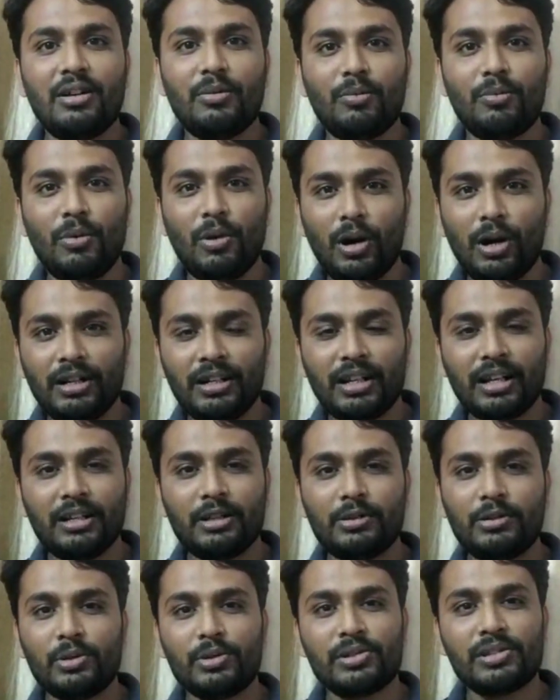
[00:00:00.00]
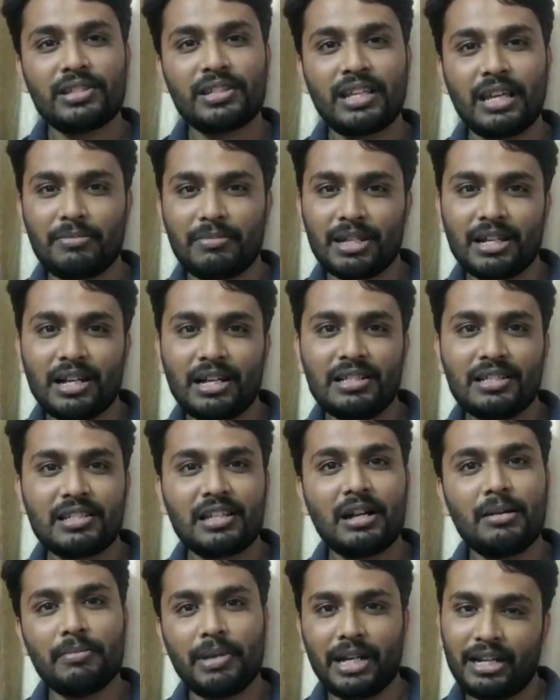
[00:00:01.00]
what those chemicals
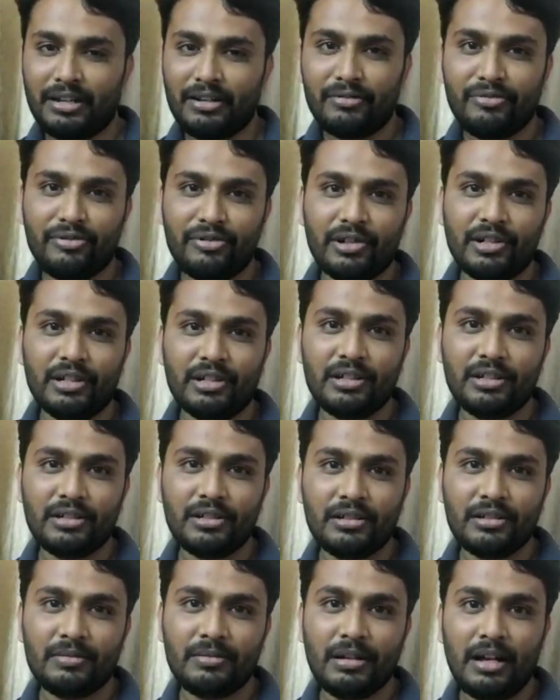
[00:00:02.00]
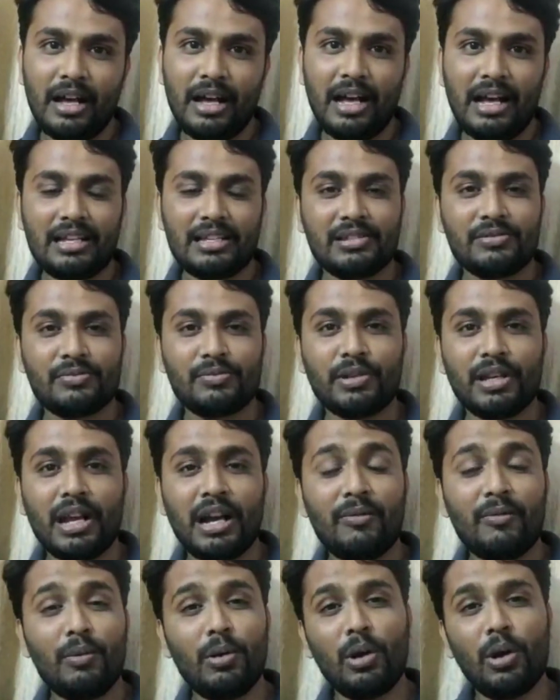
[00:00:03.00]
are meant for, as we
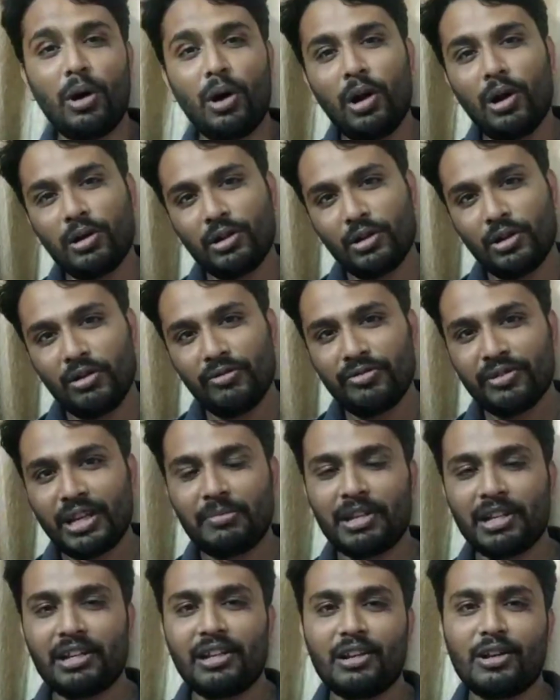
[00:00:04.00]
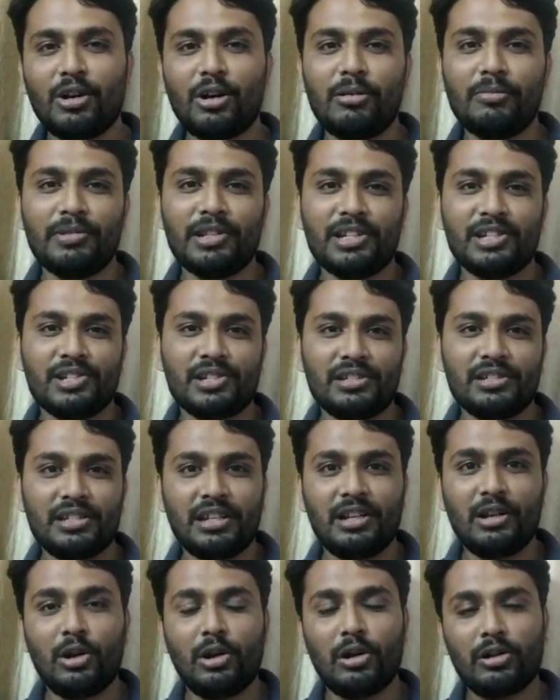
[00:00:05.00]
have lot of chemical combinations
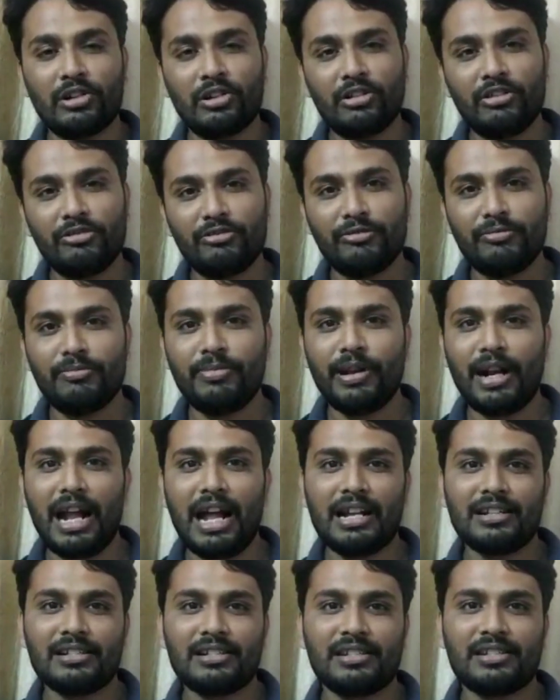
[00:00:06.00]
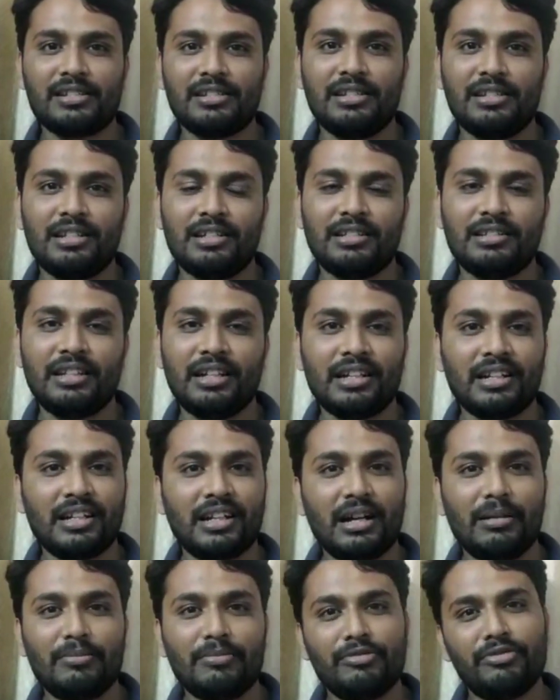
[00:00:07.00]
and lot of brands that
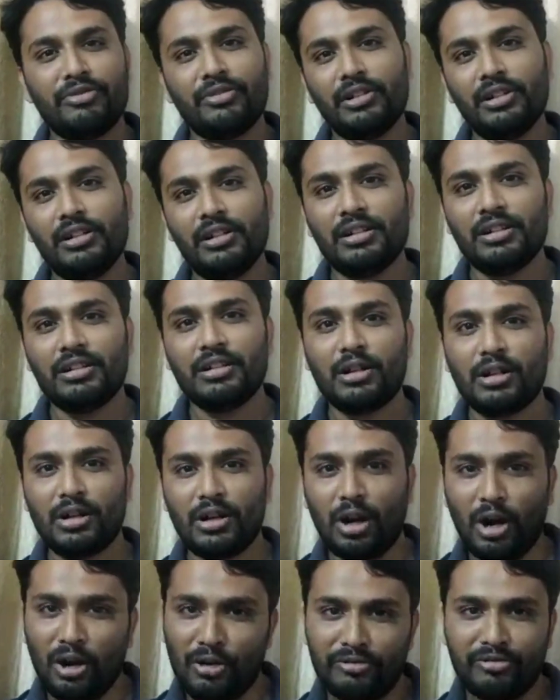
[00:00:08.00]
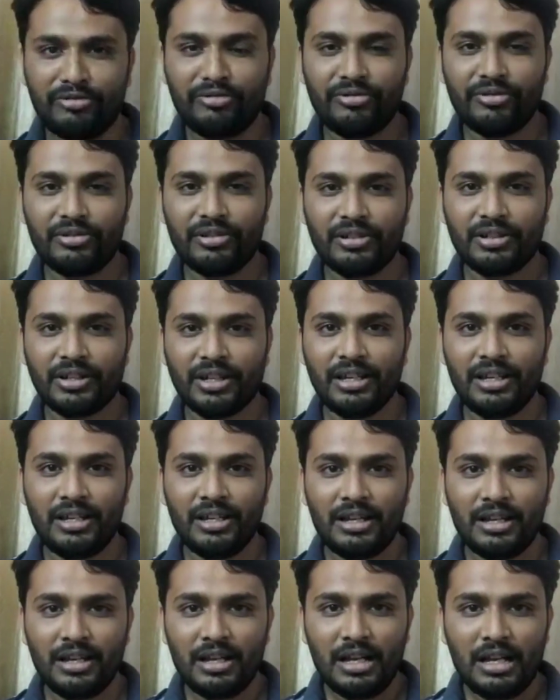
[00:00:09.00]
come for cough. Okay,
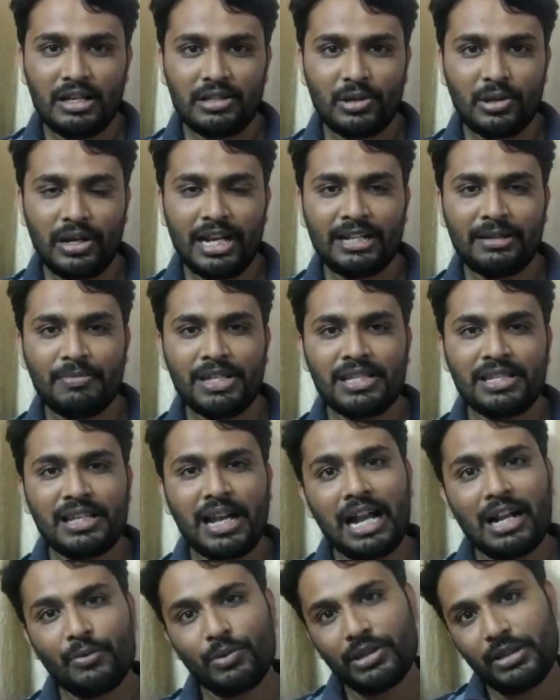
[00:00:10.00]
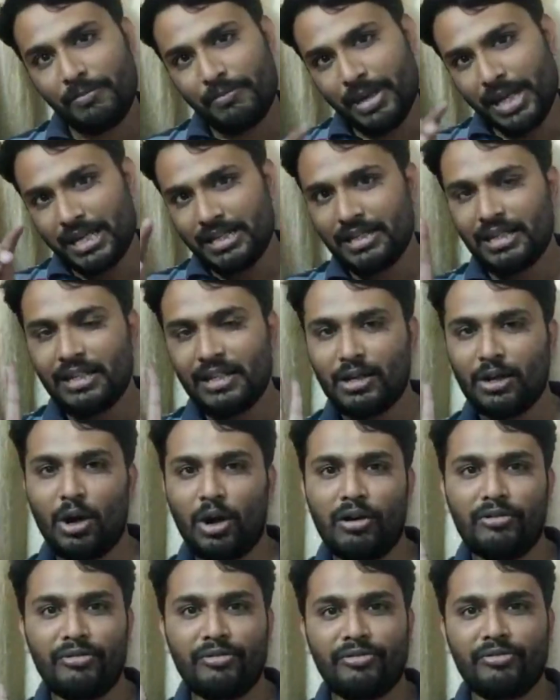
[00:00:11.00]
so let me start with the basic
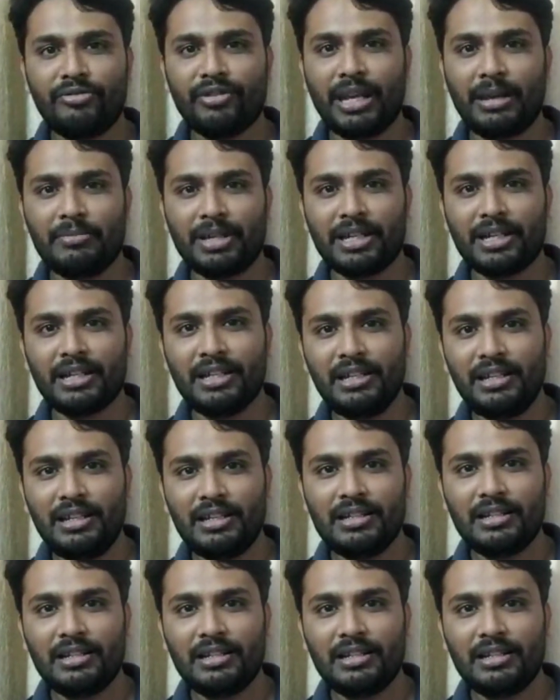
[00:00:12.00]
cough chemical